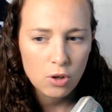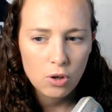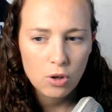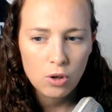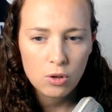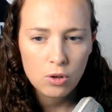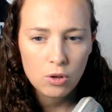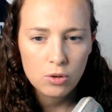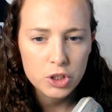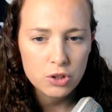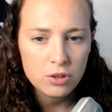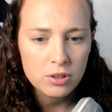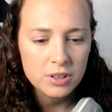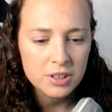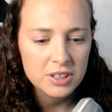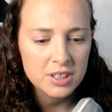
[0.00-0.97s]

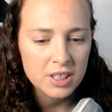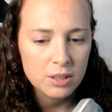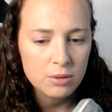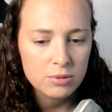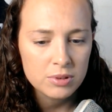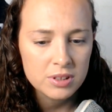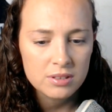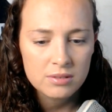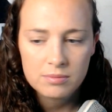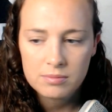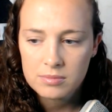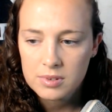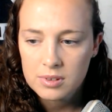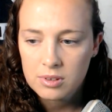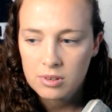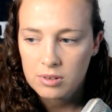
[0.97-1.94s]
O'Shaughnessy was...
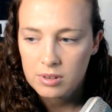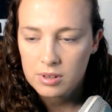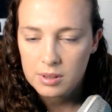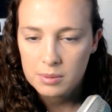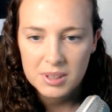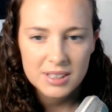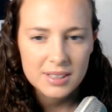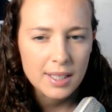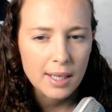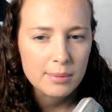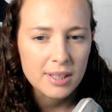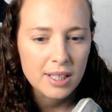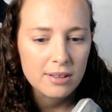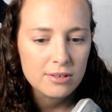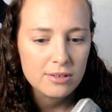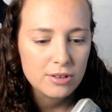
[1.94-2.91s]
Hold on, let me stop that.
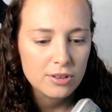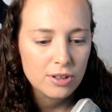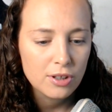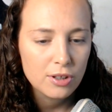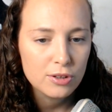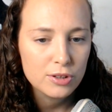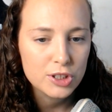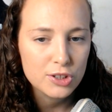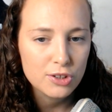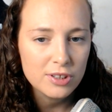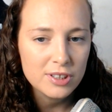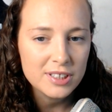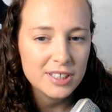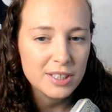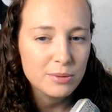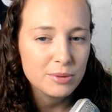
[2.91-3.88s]

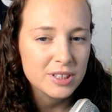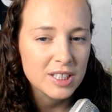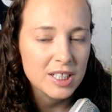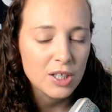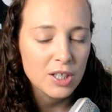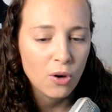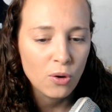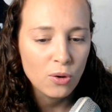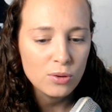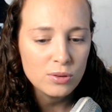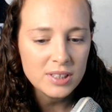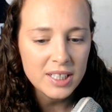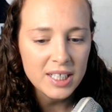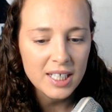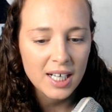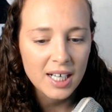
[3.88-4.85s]
O'Shaughnessy was the
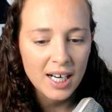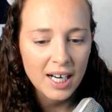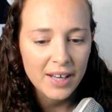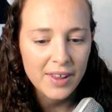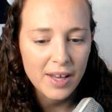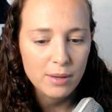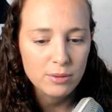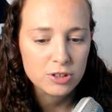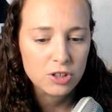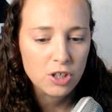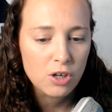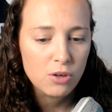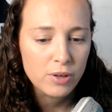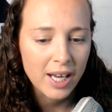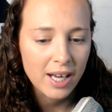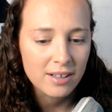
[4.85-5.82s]
only guy that was
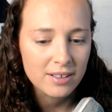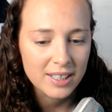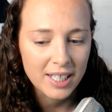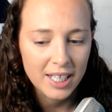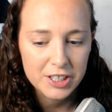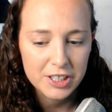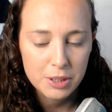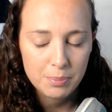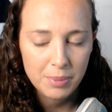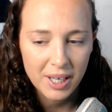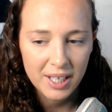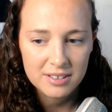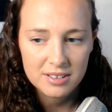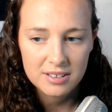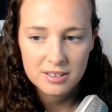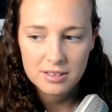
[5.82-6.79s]
going out and catching
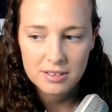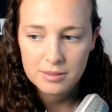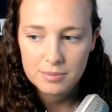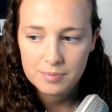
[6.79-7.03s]
passes.